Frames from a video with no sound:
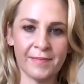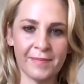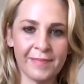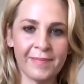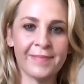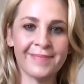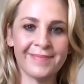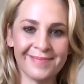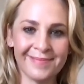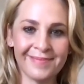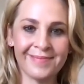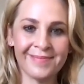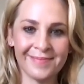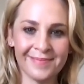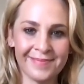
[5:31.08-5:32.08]

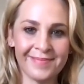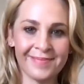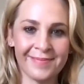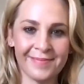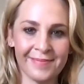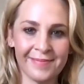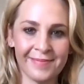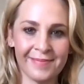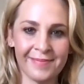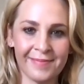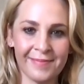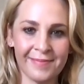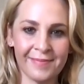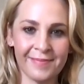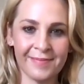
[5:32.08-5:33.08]

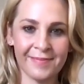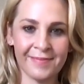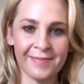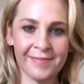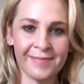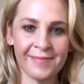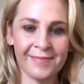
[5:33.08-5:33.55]
[no speech]